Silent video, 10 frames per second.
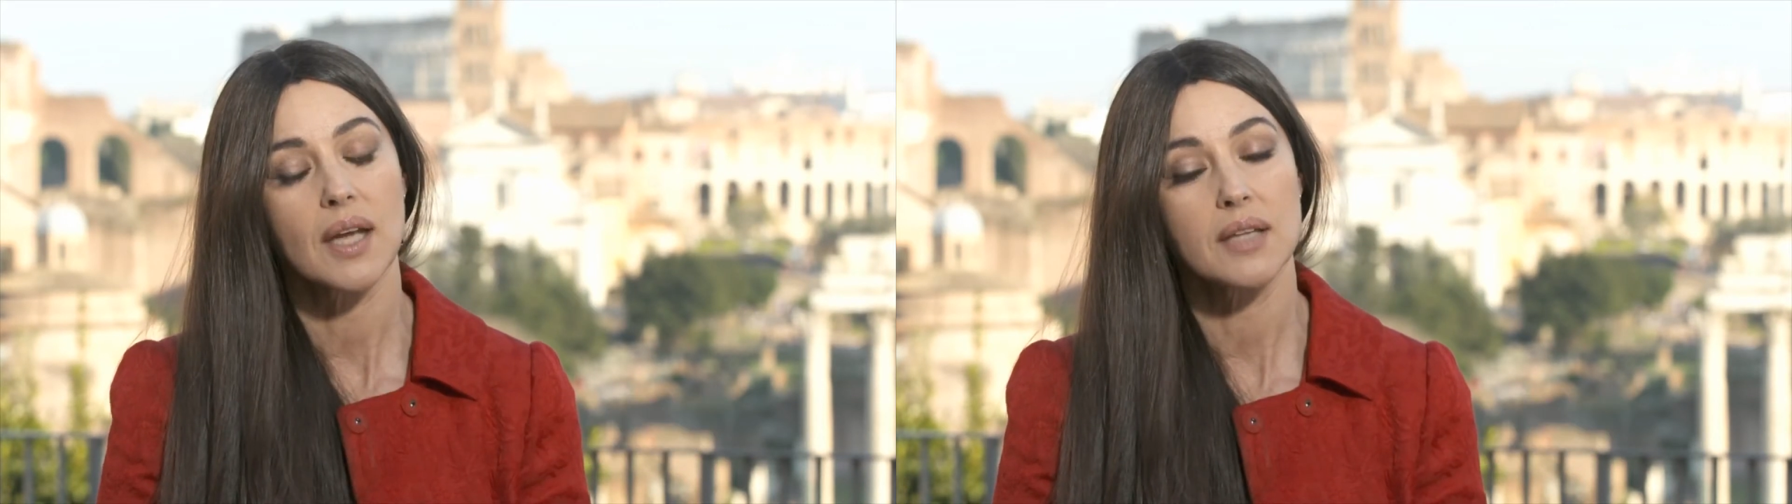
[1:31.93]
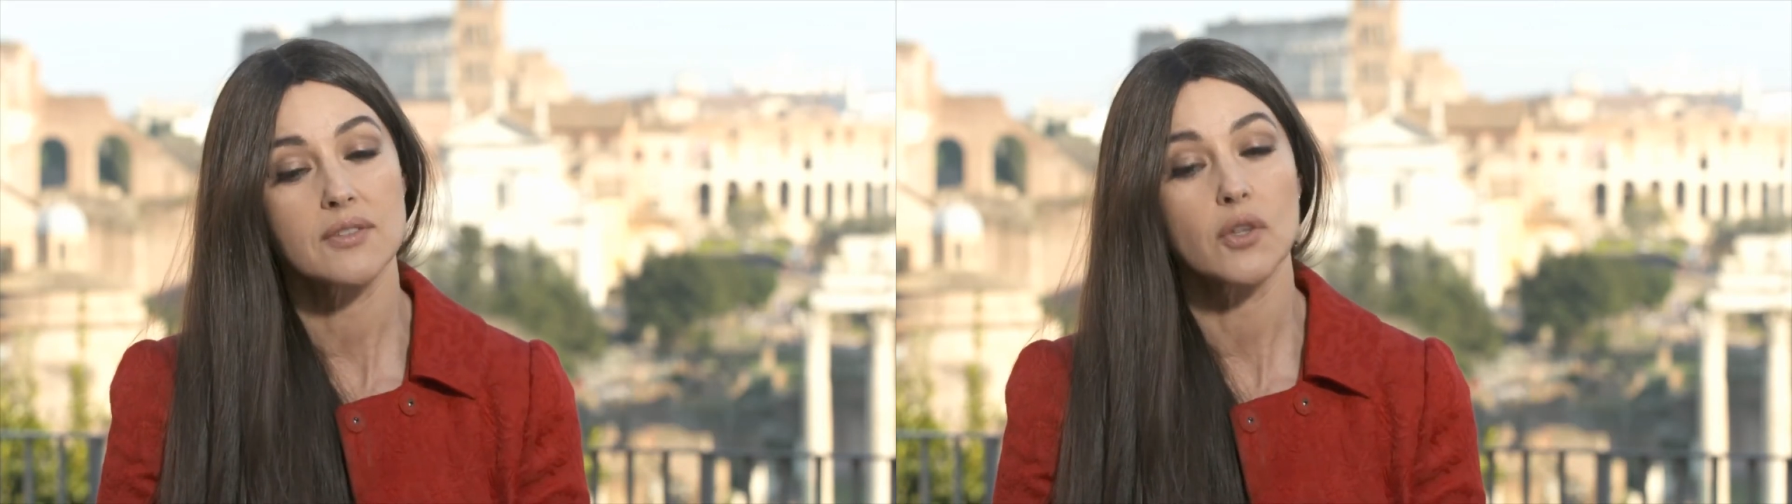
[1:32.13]

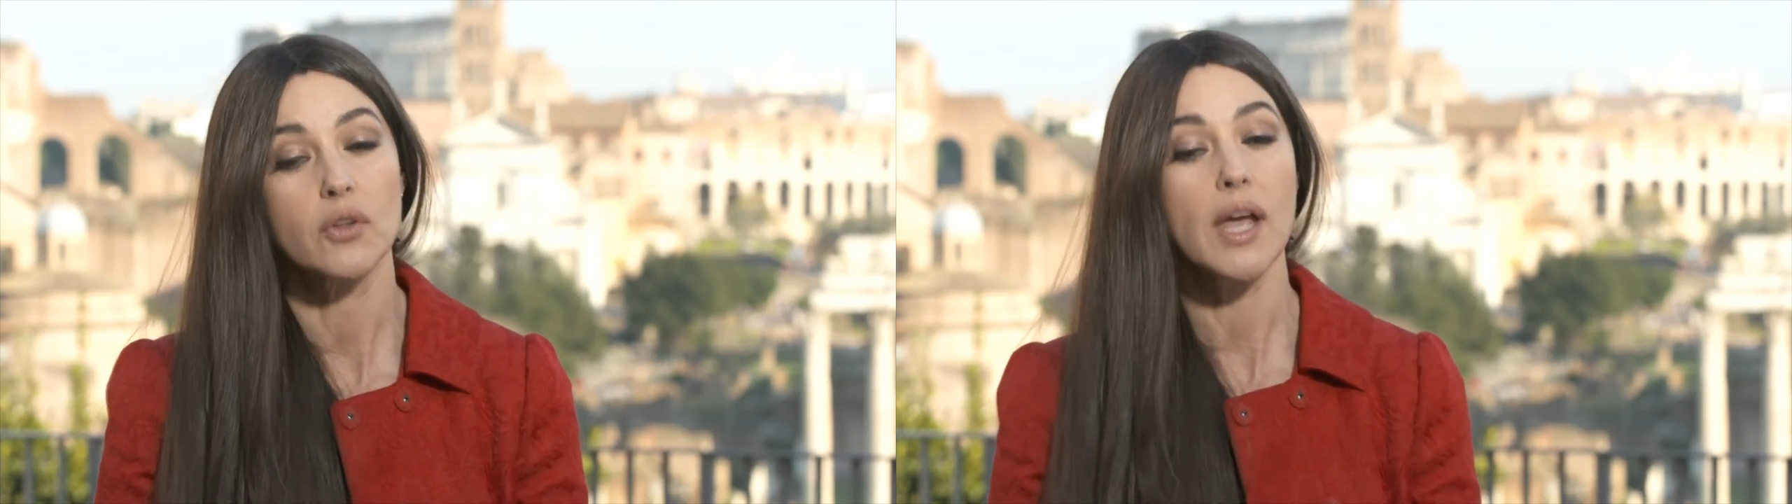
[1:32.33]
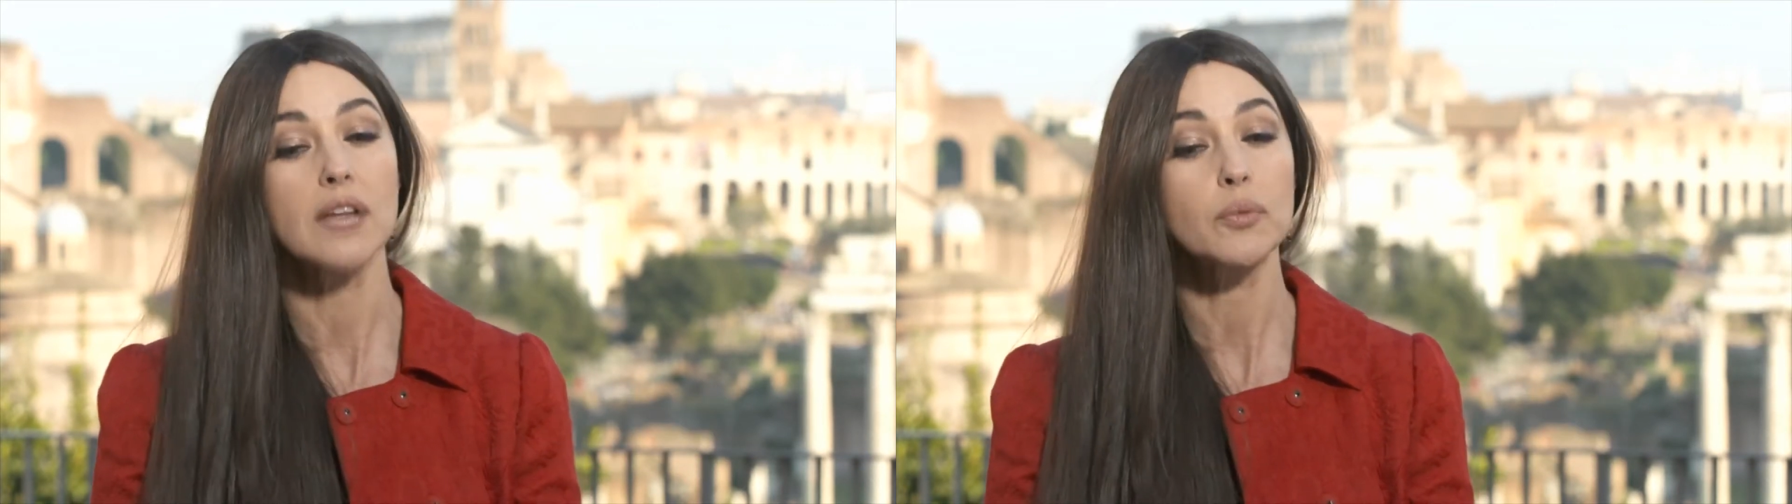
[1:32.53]
and so
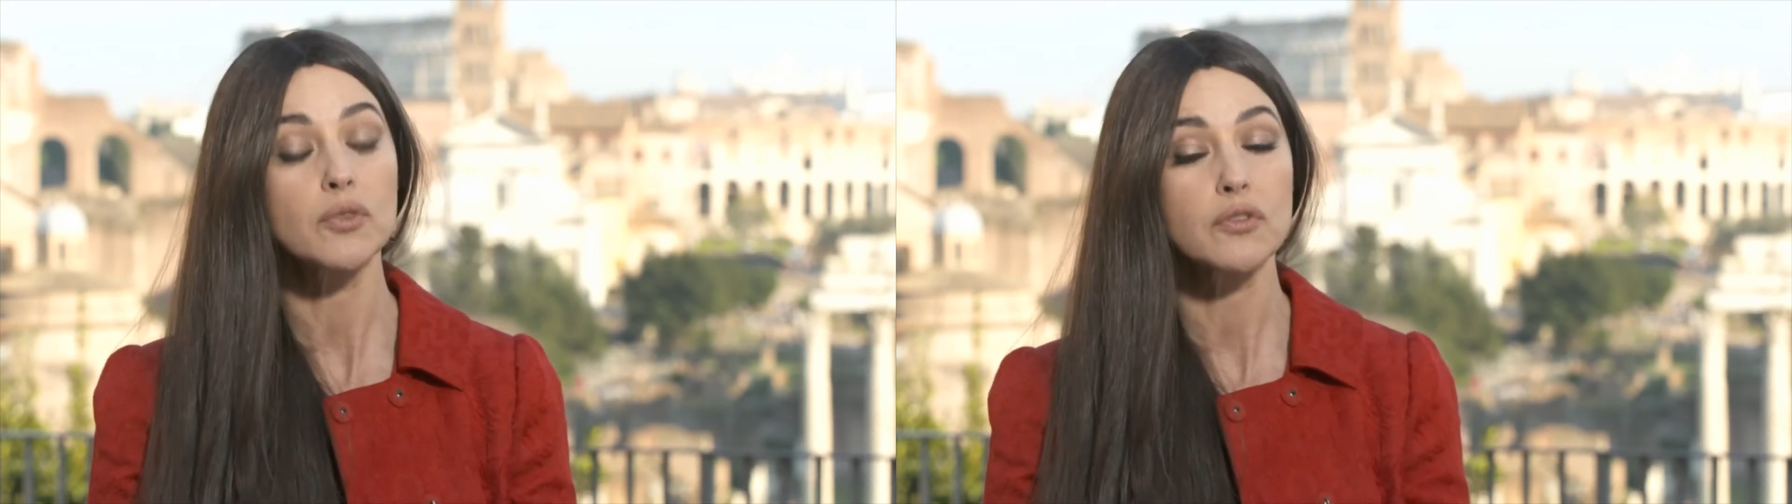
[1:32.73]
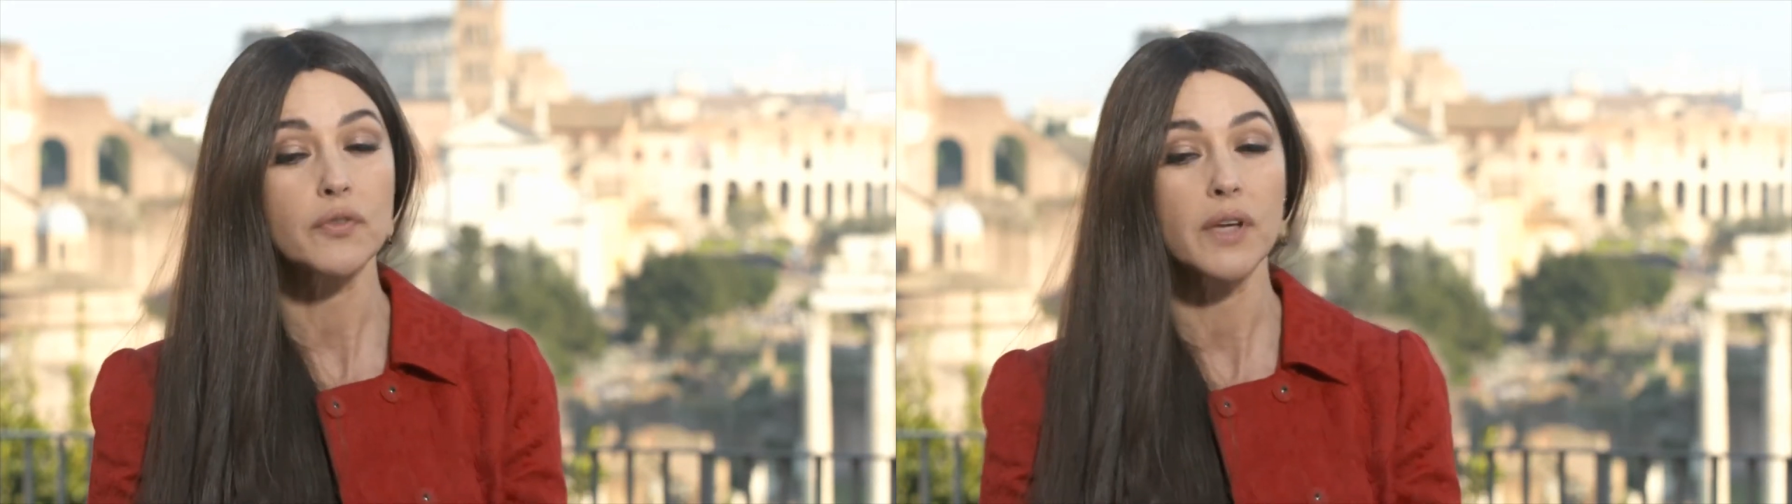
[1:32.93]
the
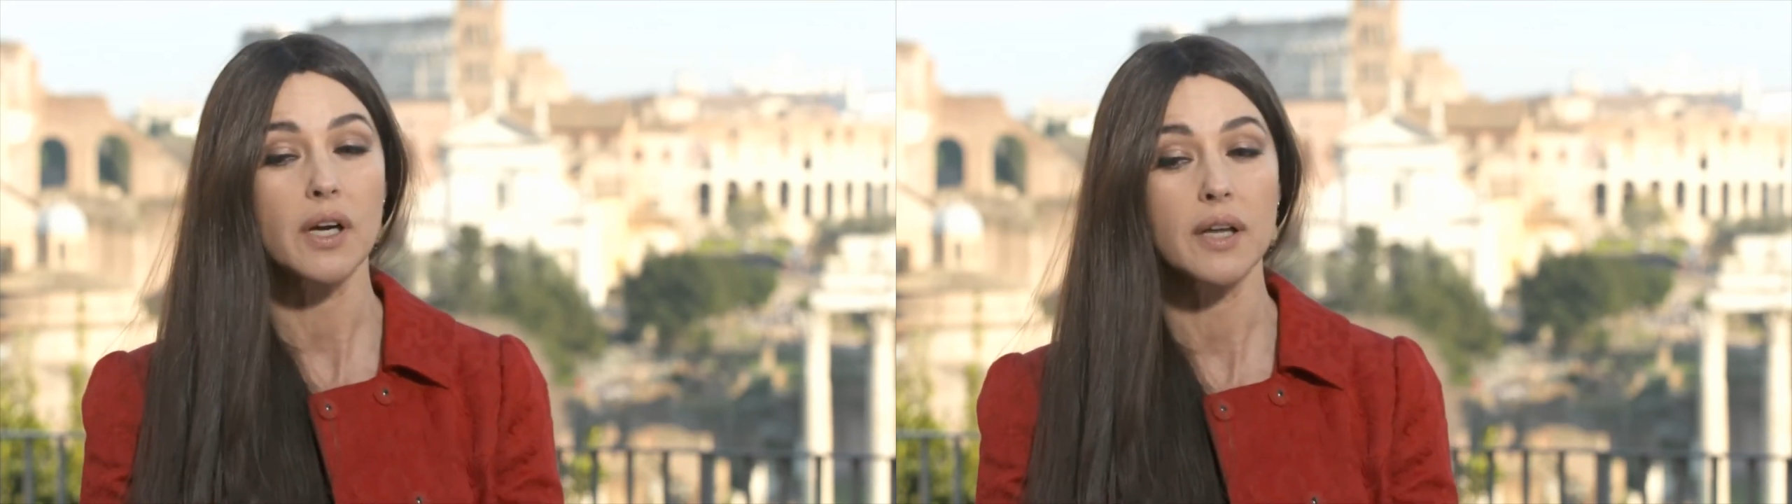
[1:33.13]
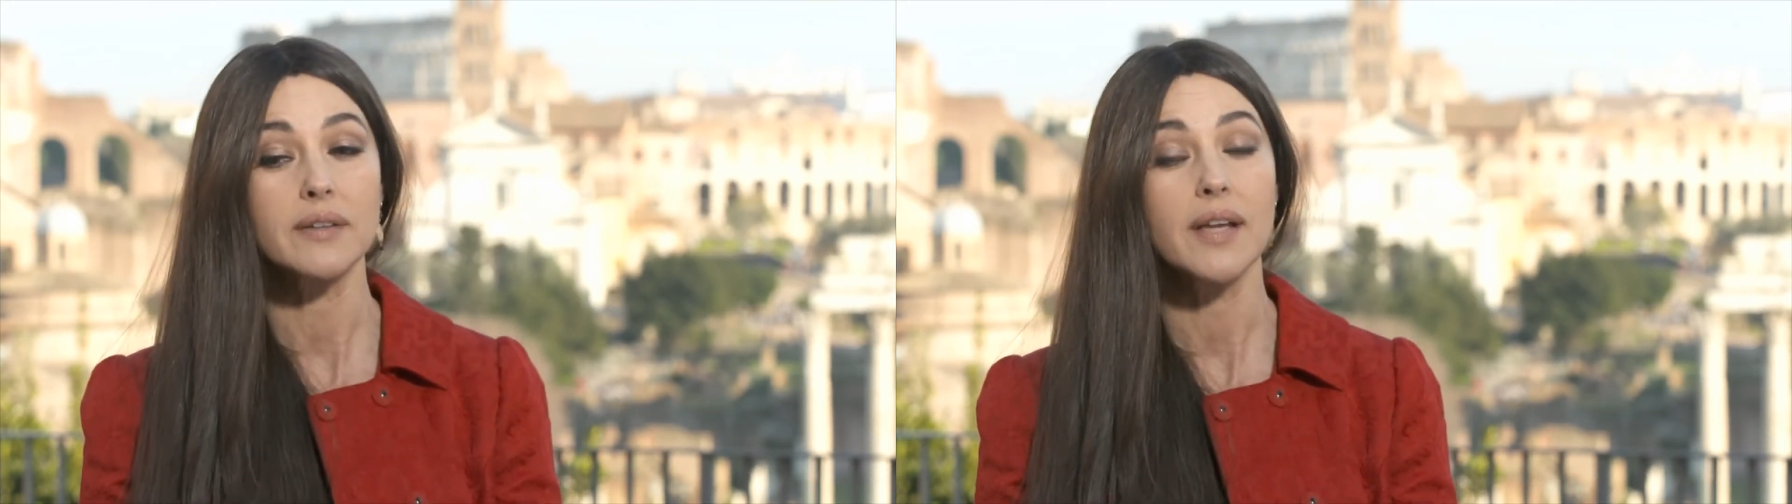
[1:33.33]

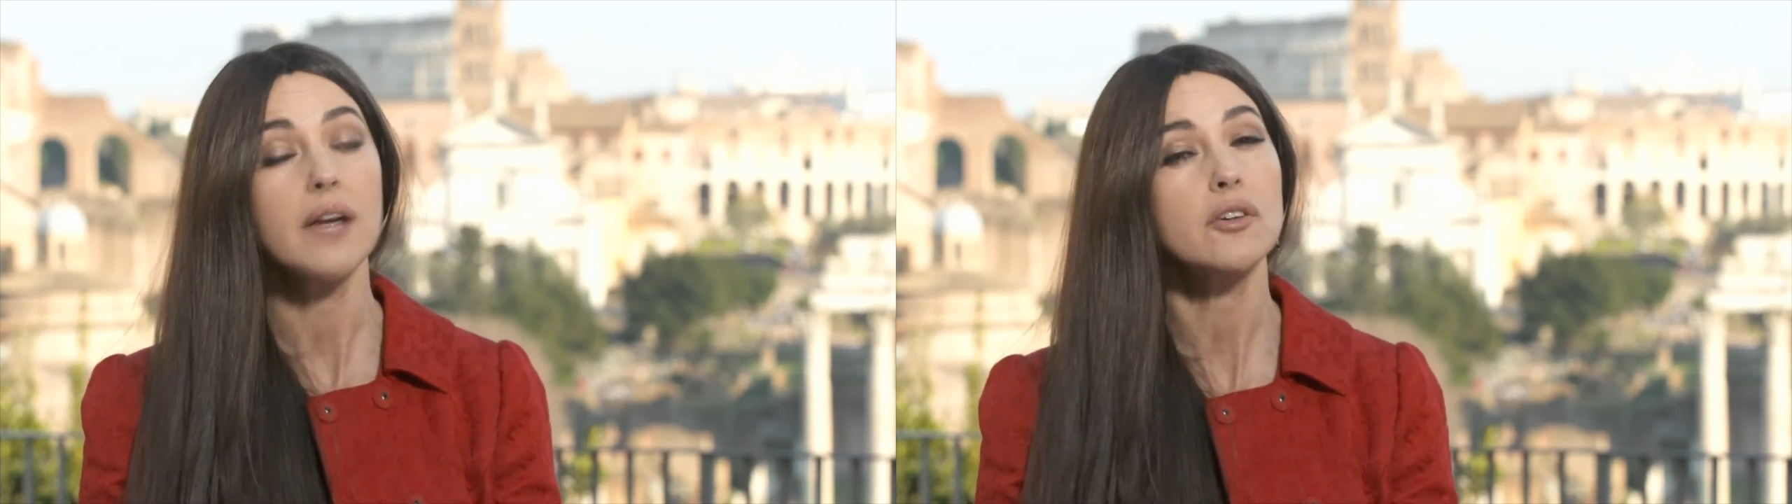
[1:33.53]
atmosphere and the